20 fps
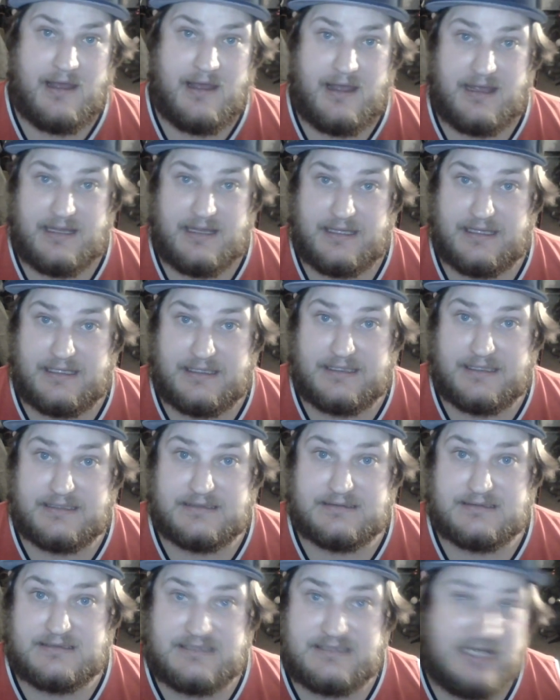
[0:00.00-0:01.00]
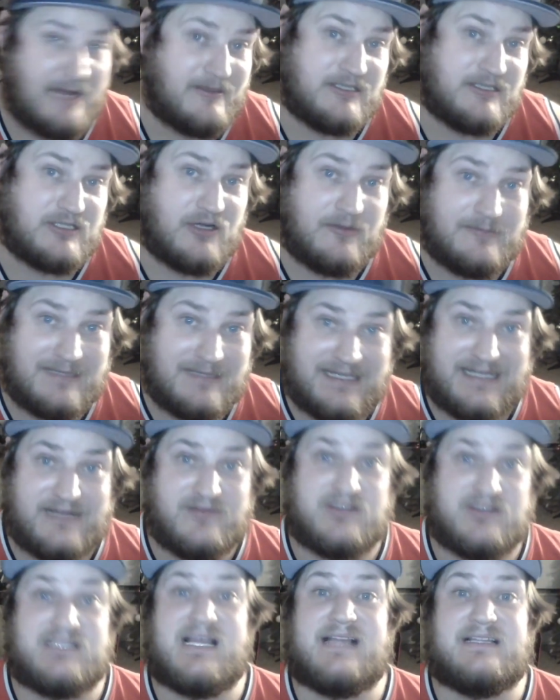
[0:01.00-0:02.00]
And Shannon Sharp didn't even
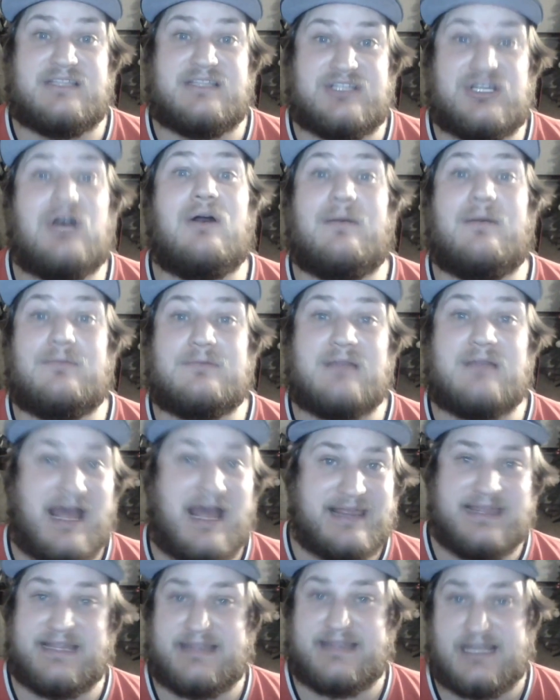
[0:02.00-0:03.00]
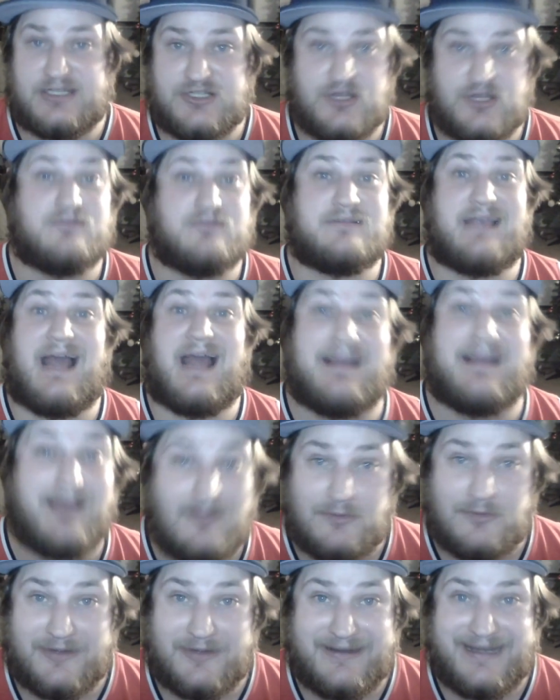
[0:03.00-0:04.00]
decide to show up. I think that show's got to come
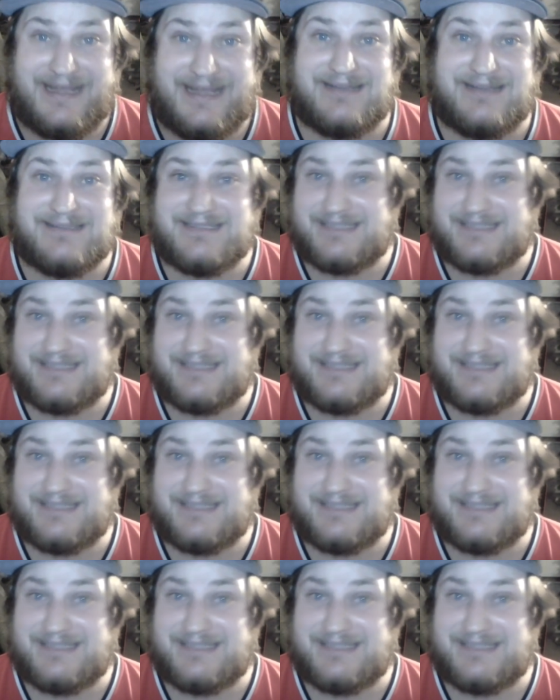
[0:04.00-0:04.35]
to an end.